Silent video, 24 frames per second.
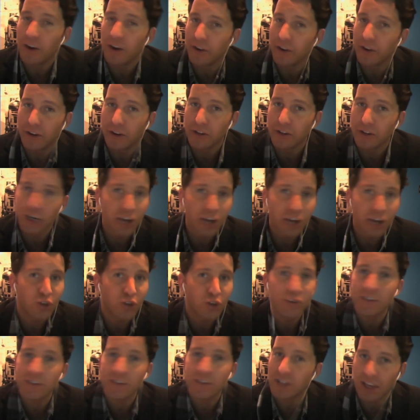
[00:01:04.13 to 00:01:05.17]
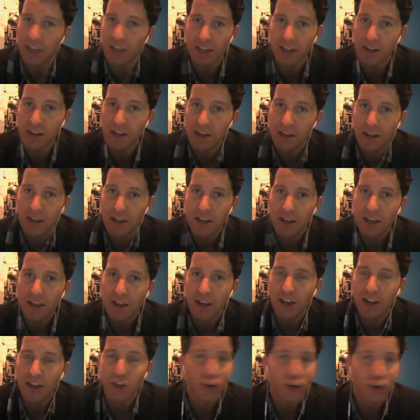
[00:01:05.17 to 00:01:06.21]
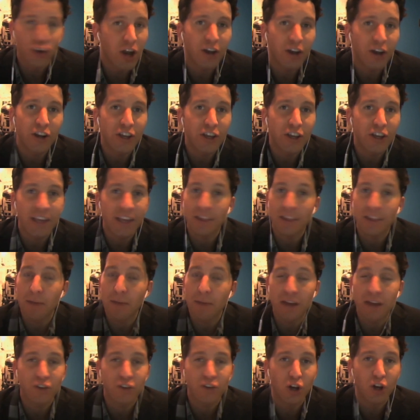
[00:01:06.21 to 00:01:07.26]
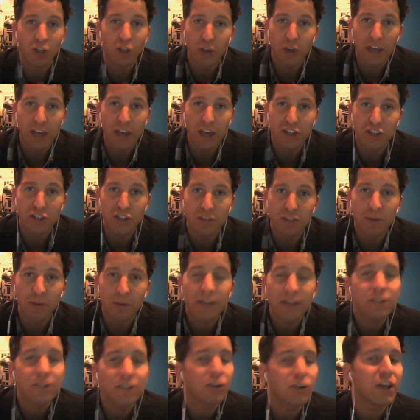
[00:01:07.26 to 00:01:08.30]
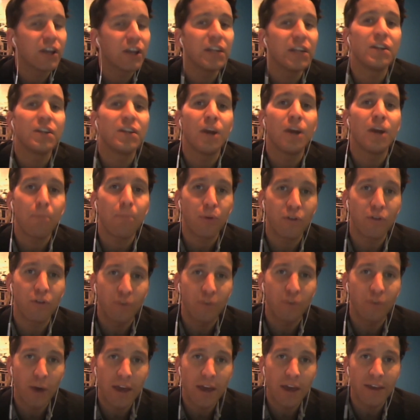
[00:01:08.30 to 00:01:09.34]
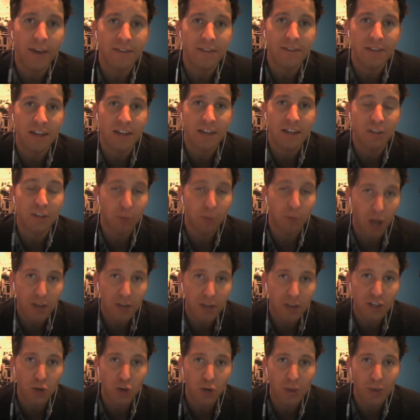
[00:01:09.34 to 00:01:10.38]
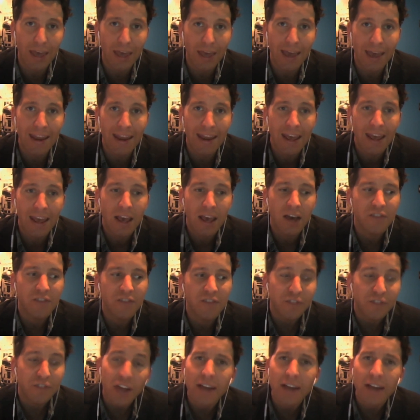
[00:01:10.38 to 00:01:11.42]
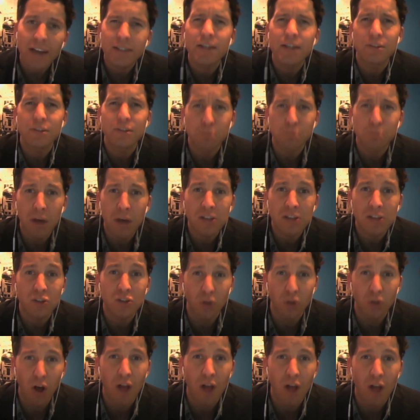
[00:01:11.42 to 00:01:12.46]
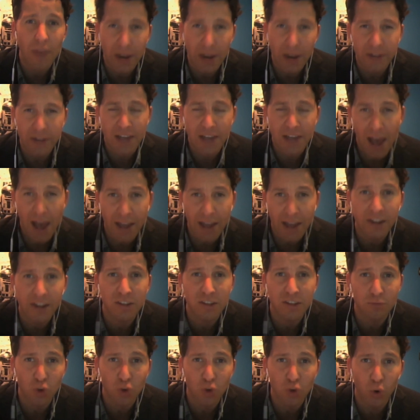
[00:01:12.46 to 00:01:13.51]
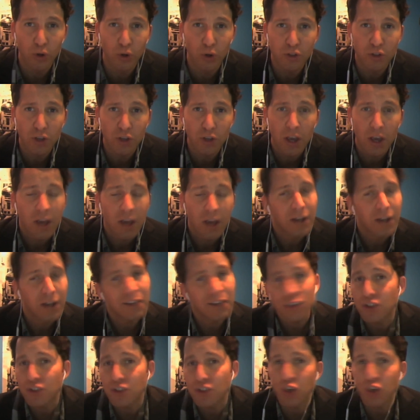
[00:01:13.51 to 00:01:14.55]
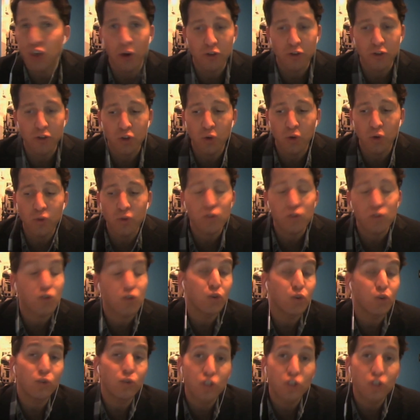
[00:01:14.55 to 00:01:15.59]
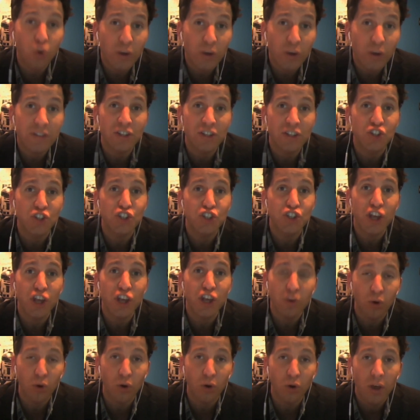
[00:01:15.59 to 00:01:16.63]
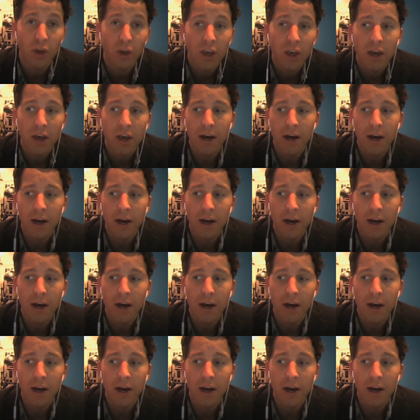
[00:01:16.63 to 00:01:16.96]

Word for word: no, no, no, you're not doing this again. You're not going to kick them out of co-locations. But I think there are any number of ways that de Blasio can flex his muscle on that antagonism towards not just charter schools, school choice in general,